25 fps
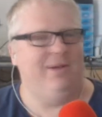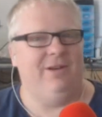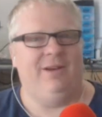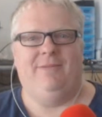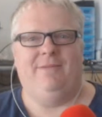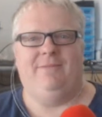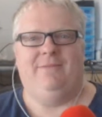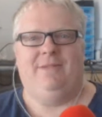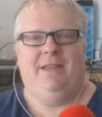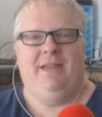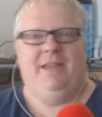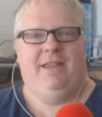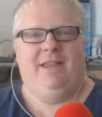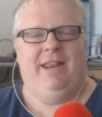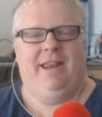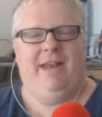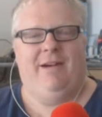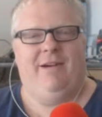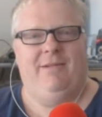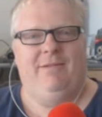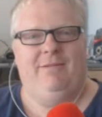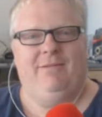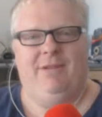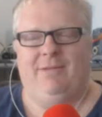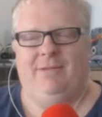that I'm
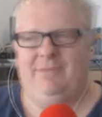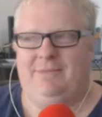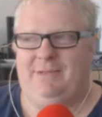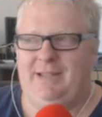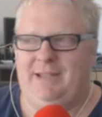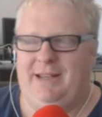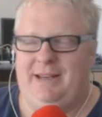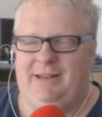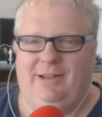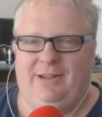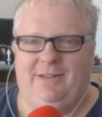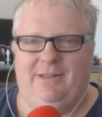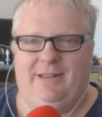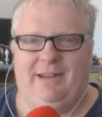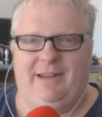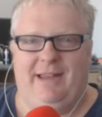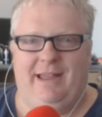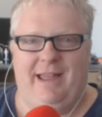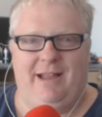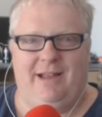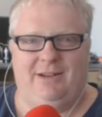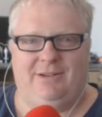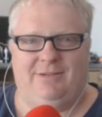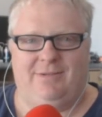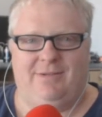sitting on the
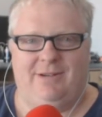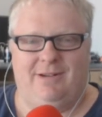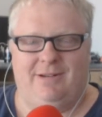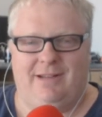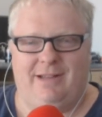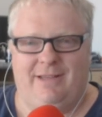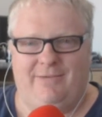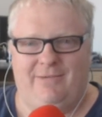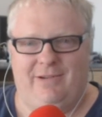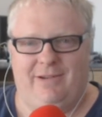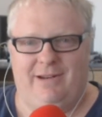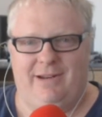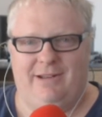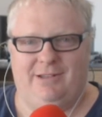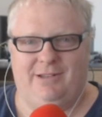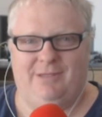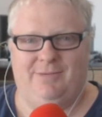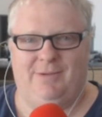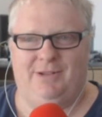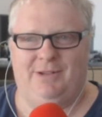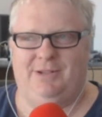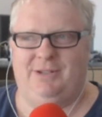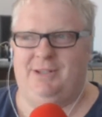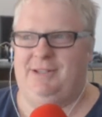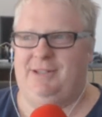lounge while everyone else is
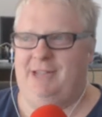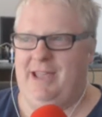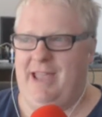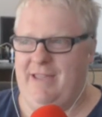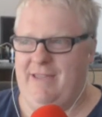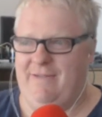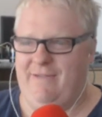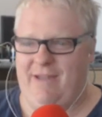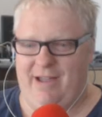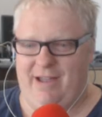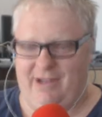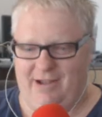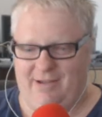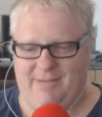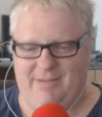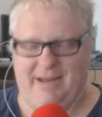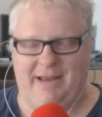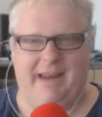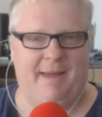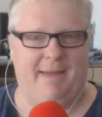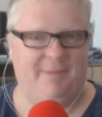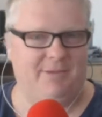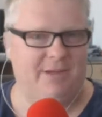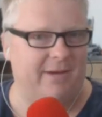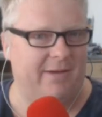watching TV. I got my
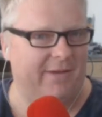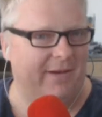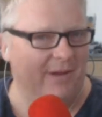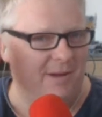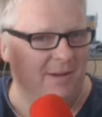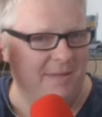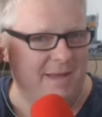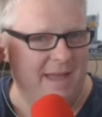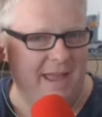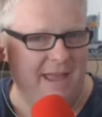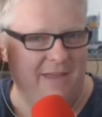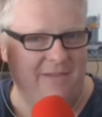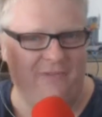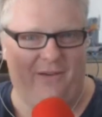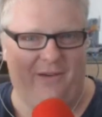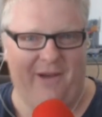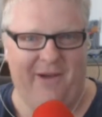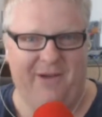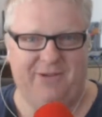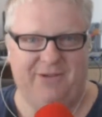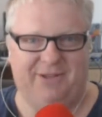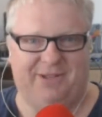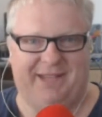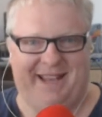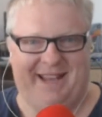laptop, I got my
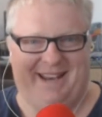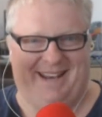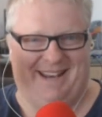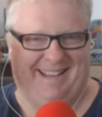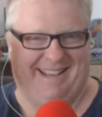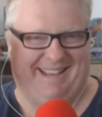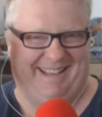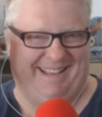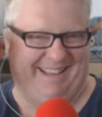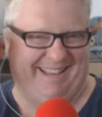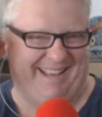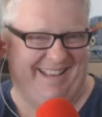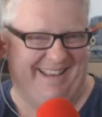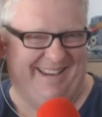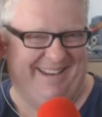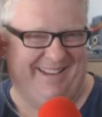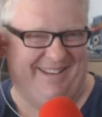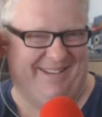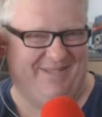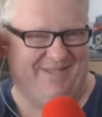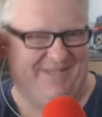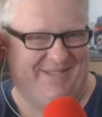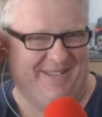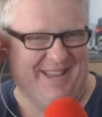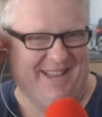headphones in.
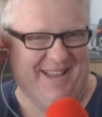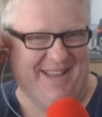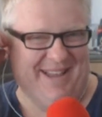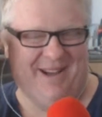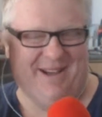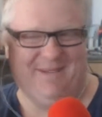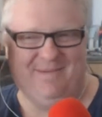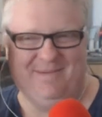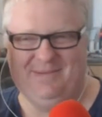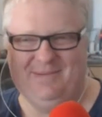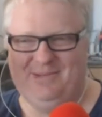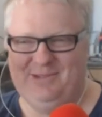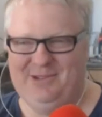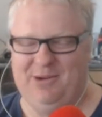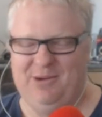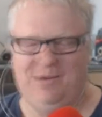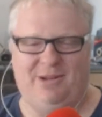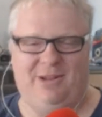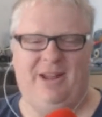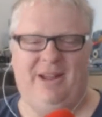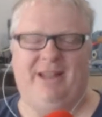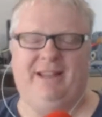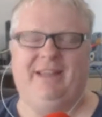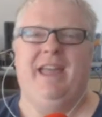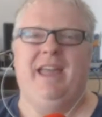I'm
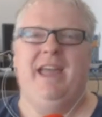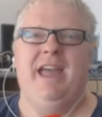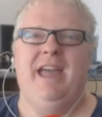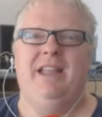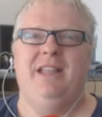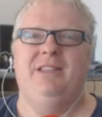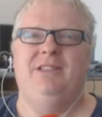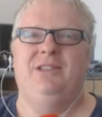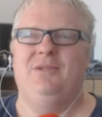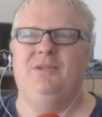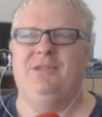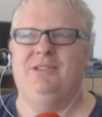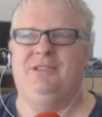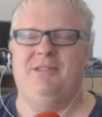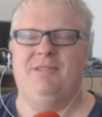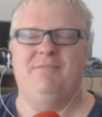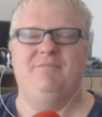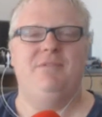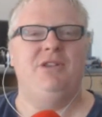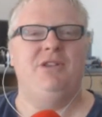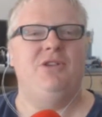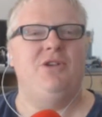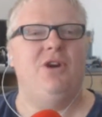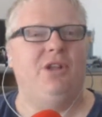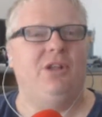doing some
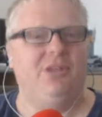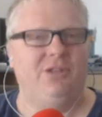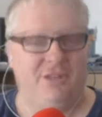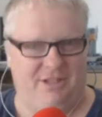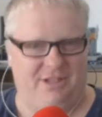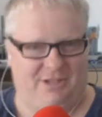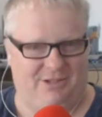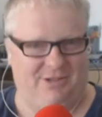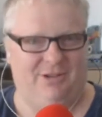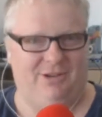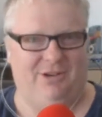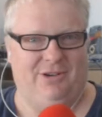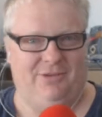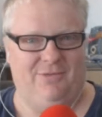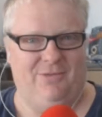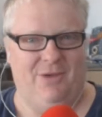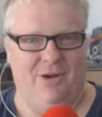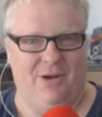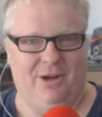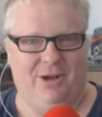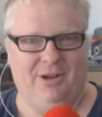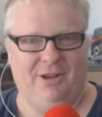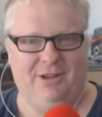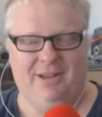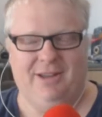monotonous sort of
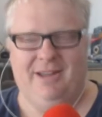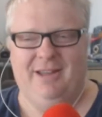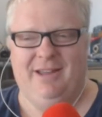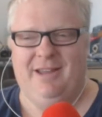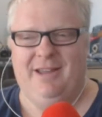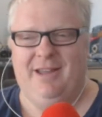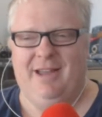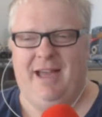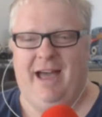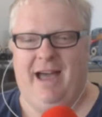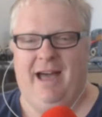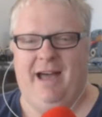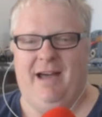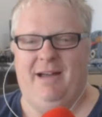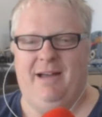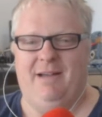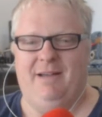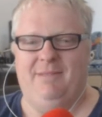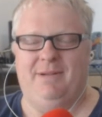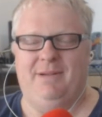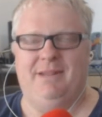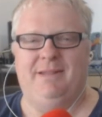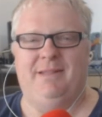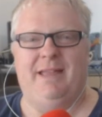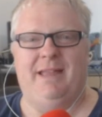work. But
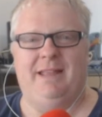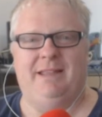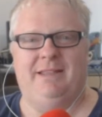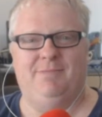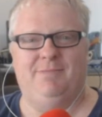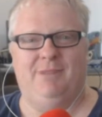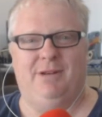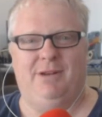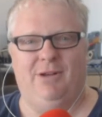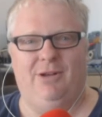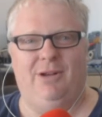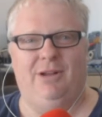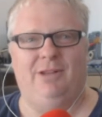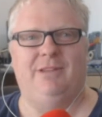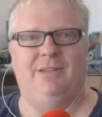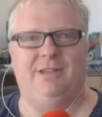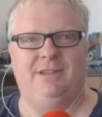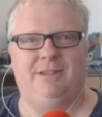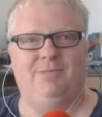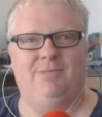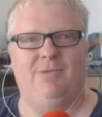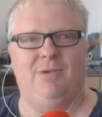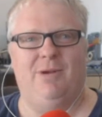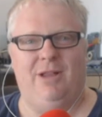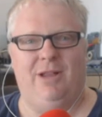it's
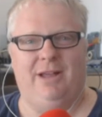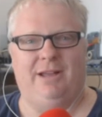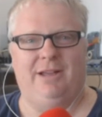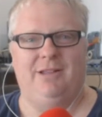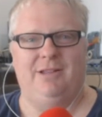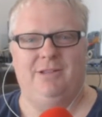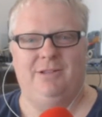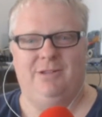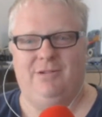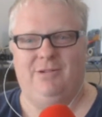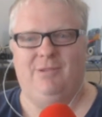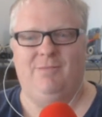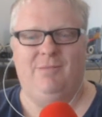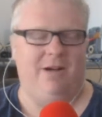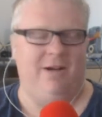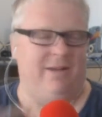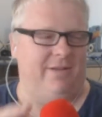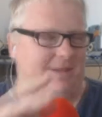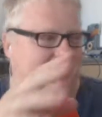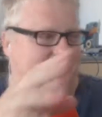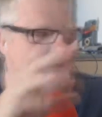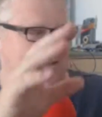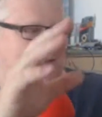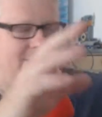monotonous while I can do it while there's